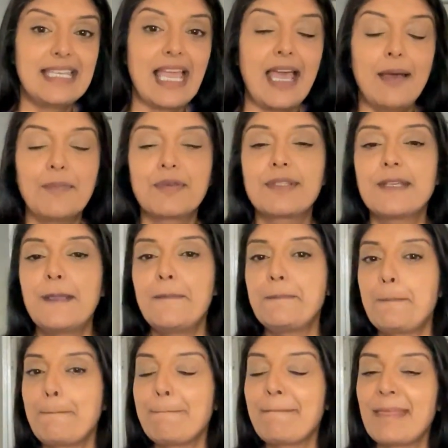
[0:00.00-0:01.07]
taps.
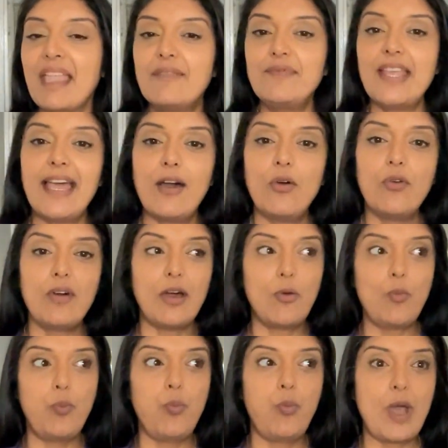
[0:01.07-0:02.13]
Now,
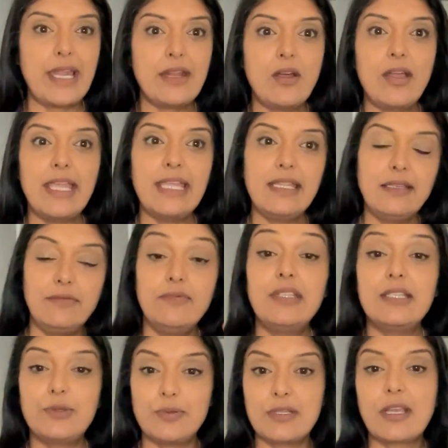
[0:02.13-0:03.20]

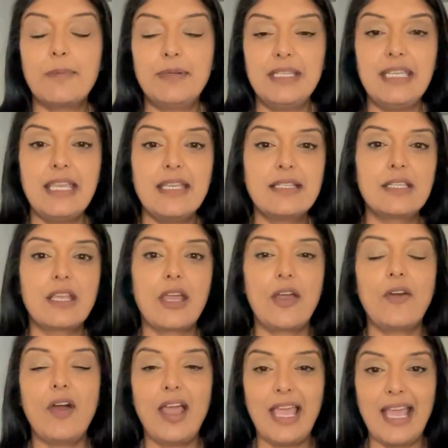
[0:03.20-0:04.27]
this was a couple of years
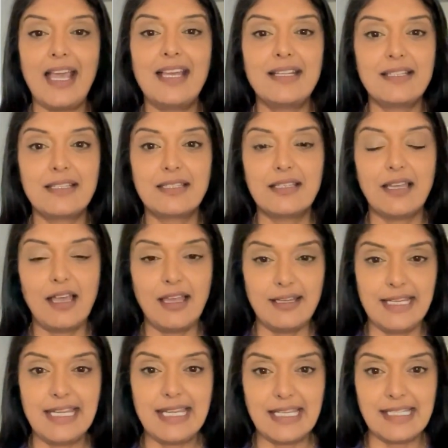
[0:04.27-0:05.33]
ago, I had a
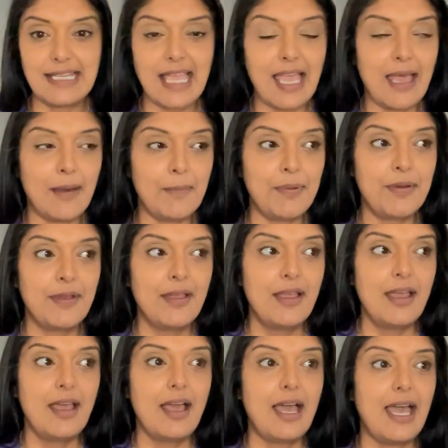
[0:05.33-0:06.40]
leaky tap,
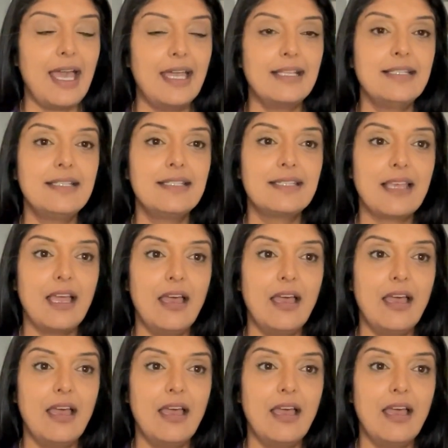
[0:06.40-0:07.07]
and